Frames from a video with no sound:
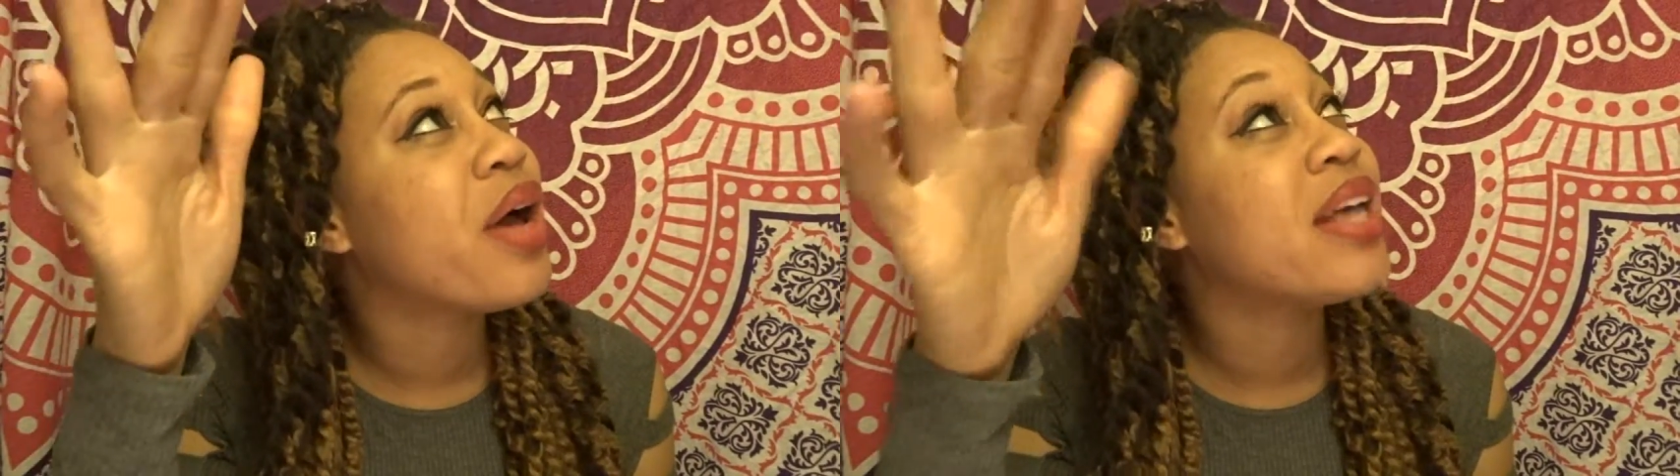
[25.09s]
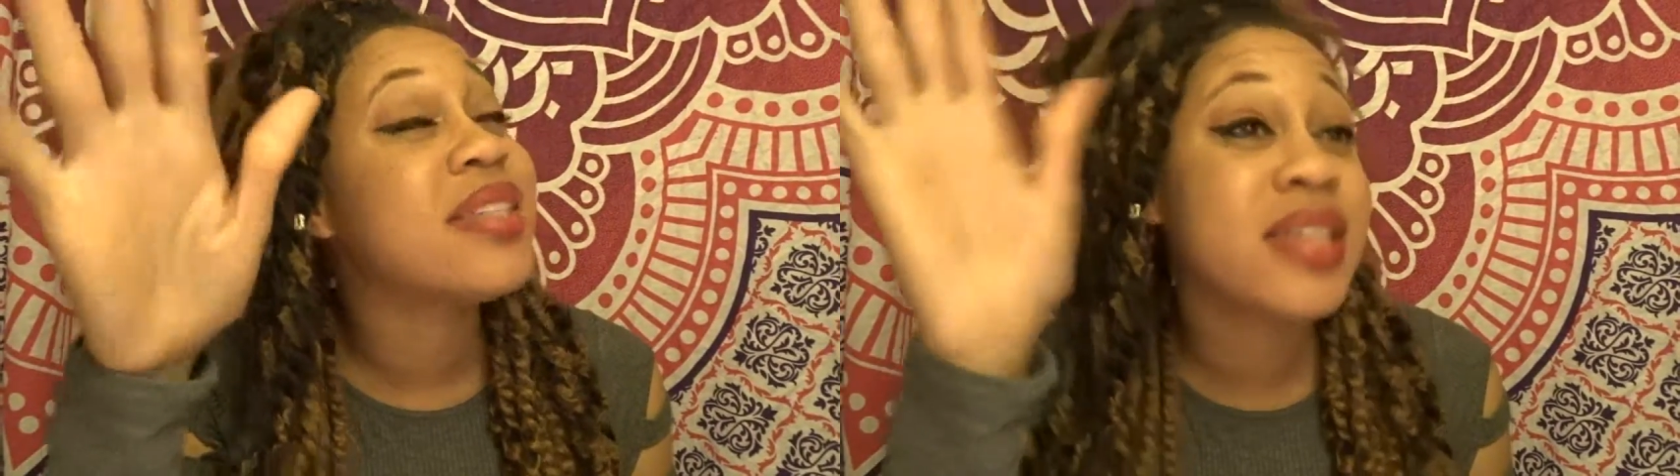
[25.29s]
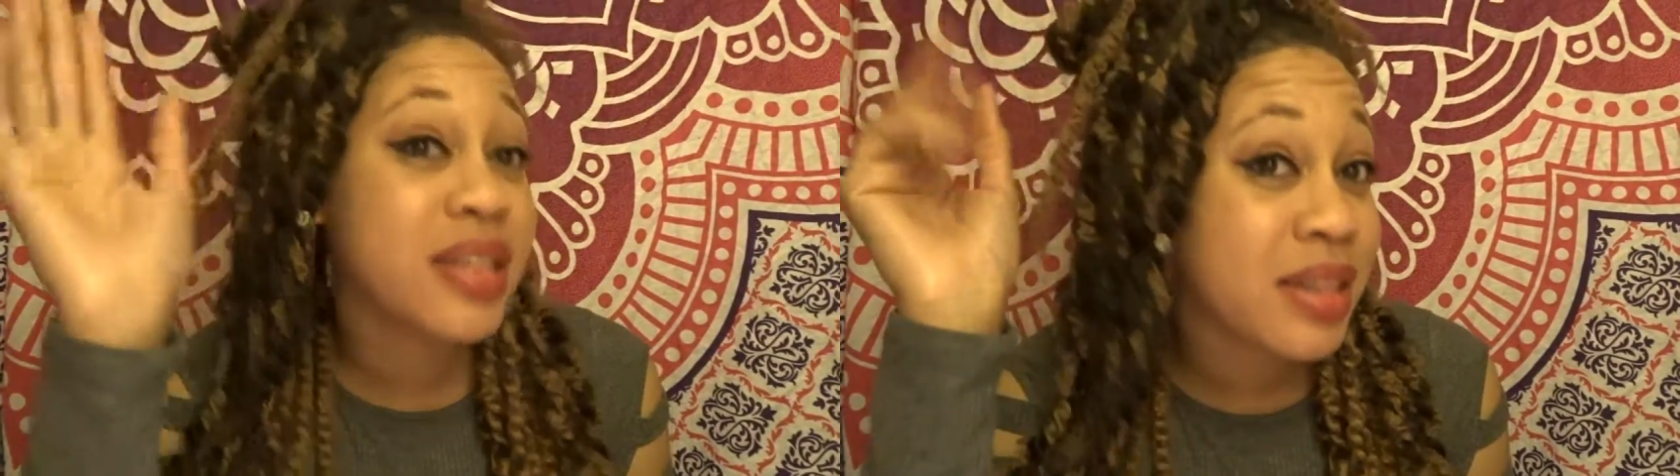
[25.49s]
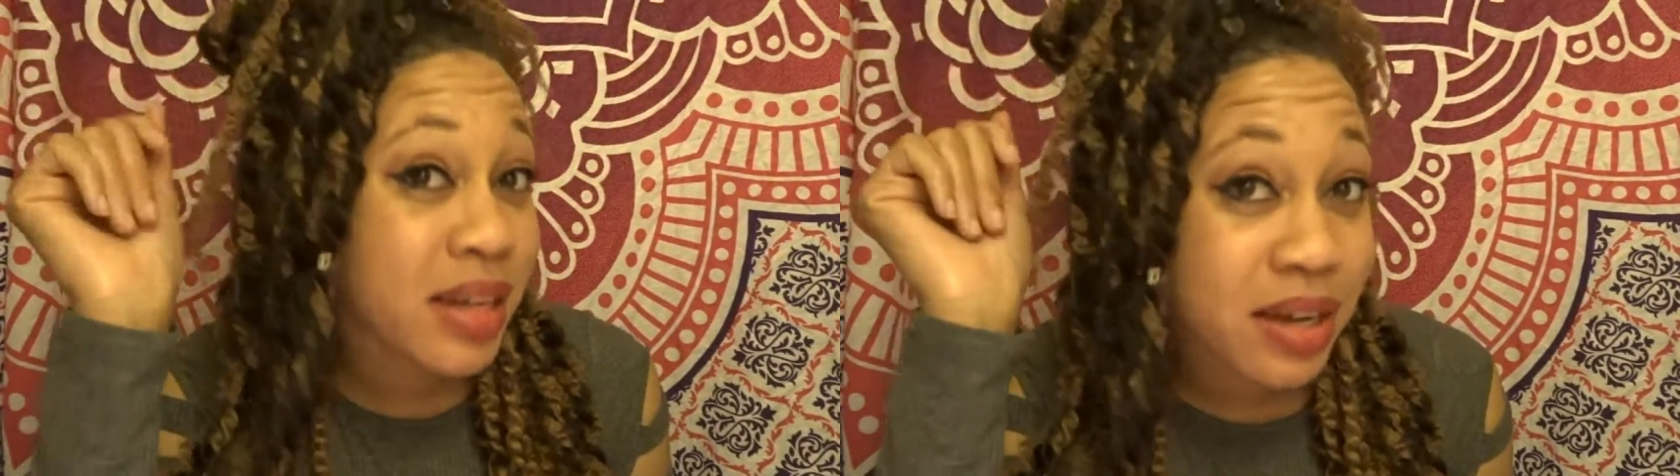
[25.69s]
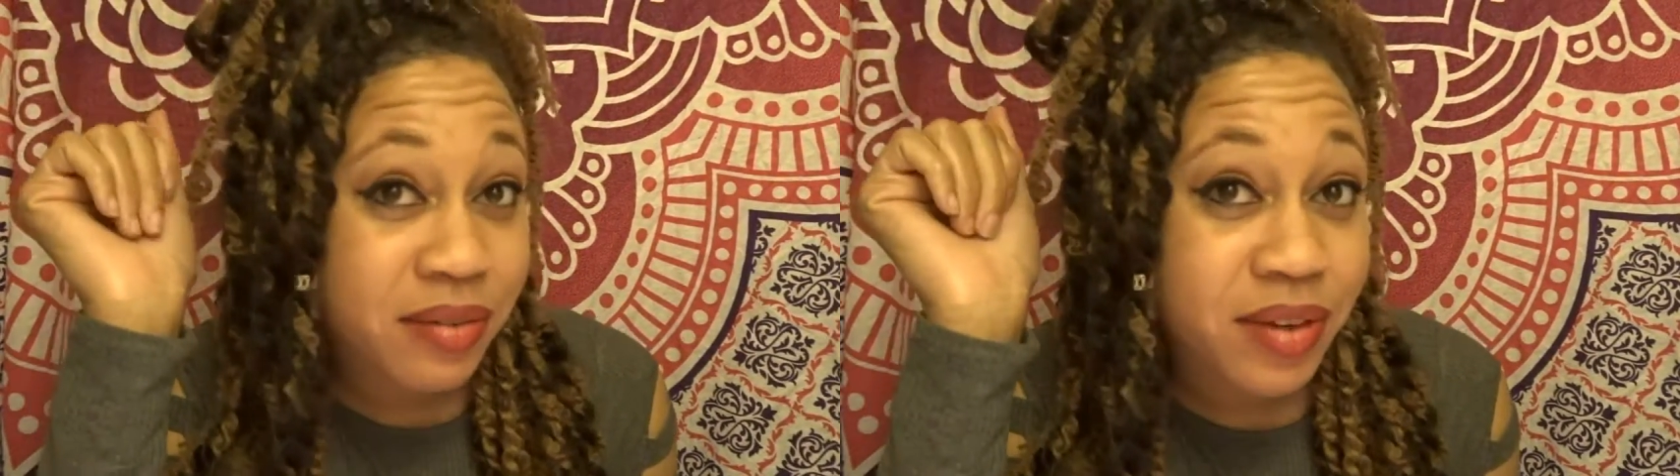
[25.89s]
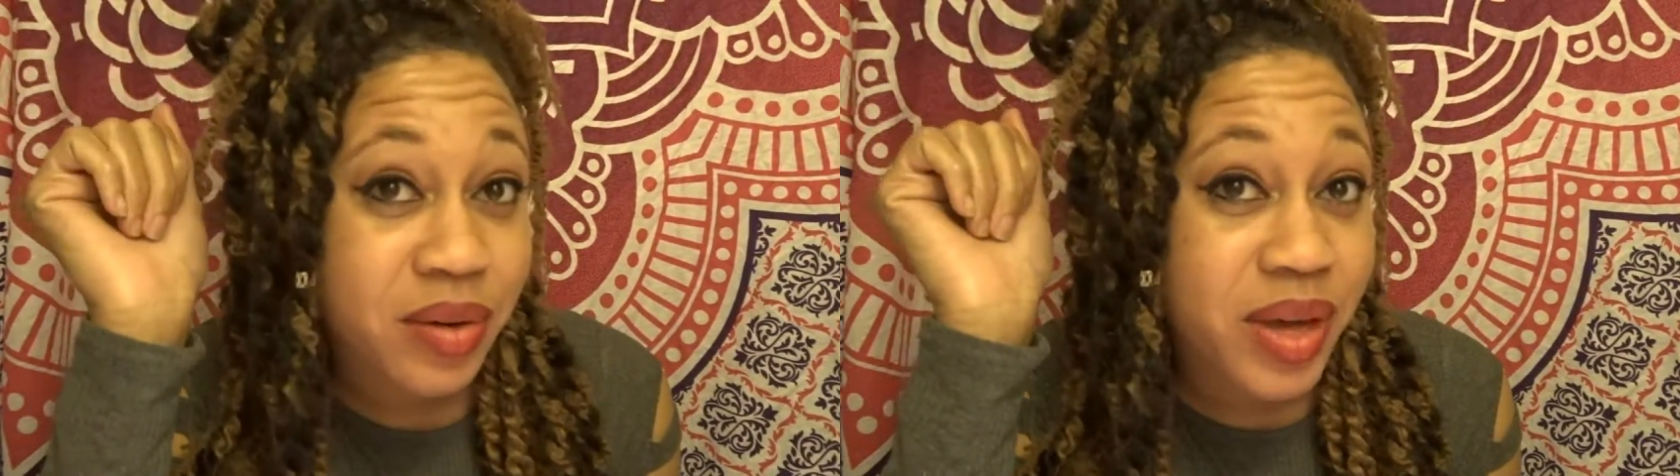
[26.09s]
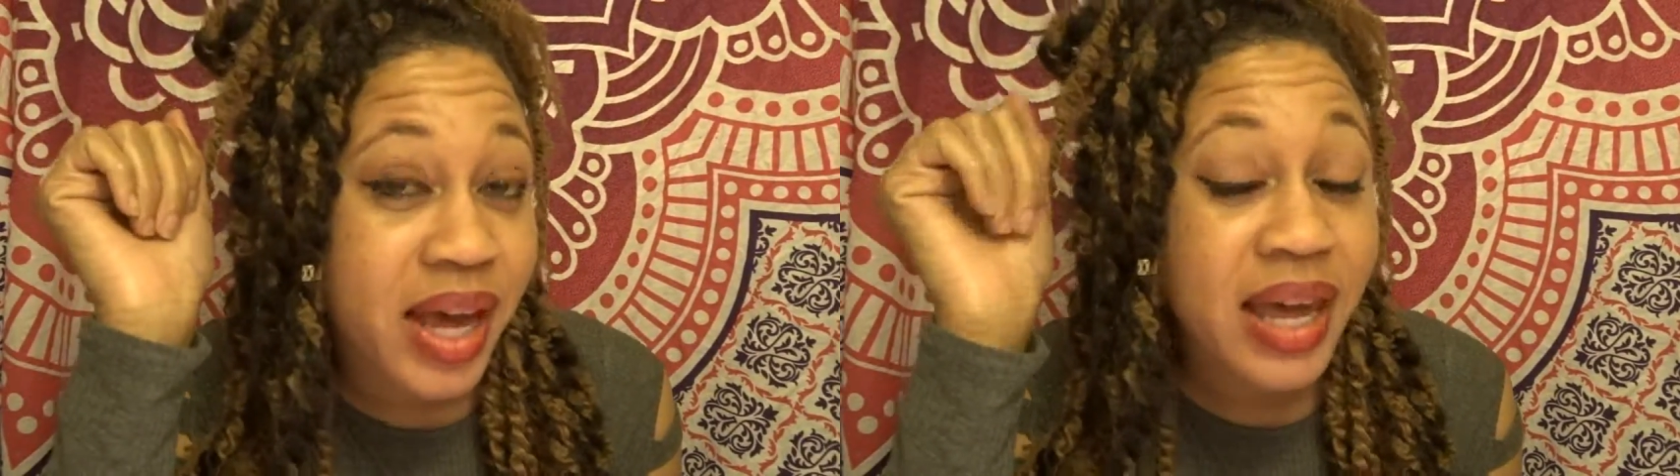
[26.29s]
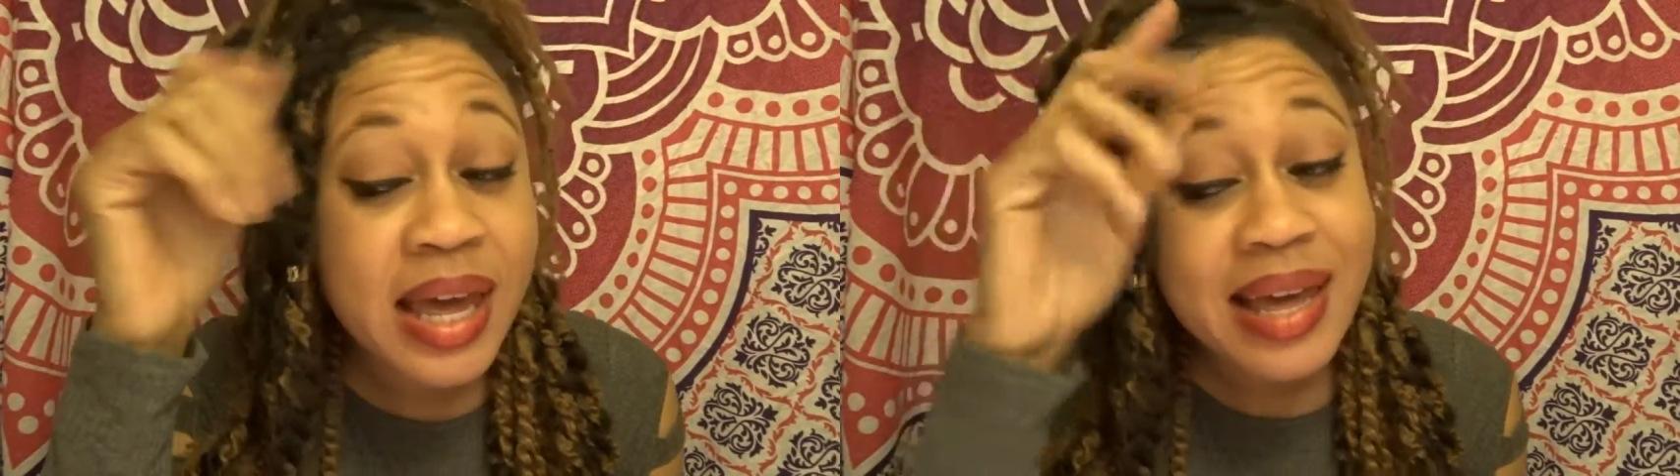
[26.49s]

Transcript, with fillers: I see a lot of it, okay?